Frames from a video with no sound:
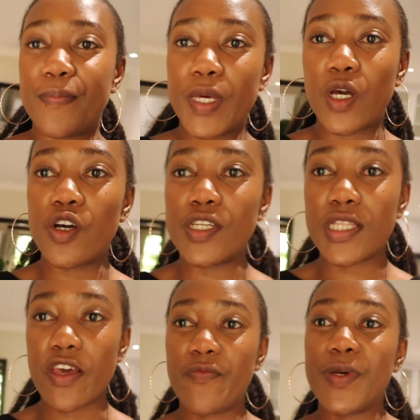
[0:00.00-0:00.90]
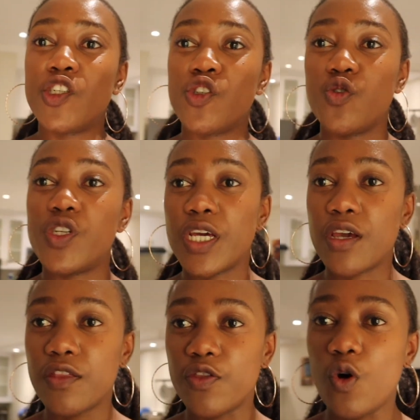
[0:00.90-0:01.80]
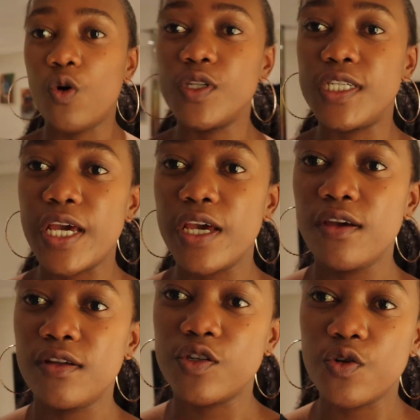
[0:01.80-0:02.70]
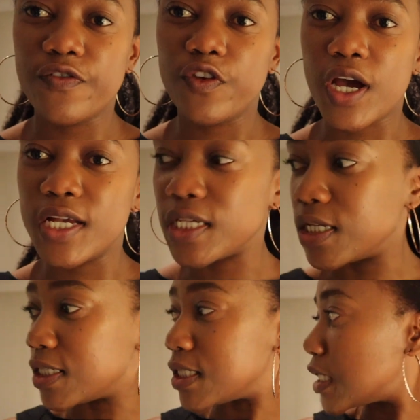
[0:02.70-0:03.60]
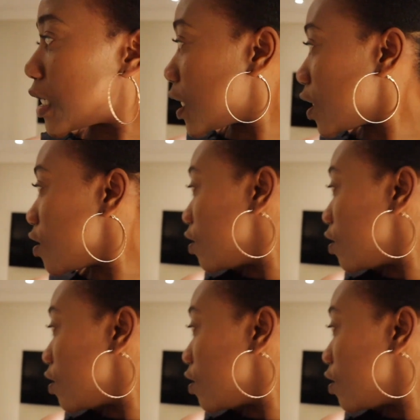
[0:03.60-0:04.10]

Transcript: because they've been shooting the whole day. I don't know if you guys can see.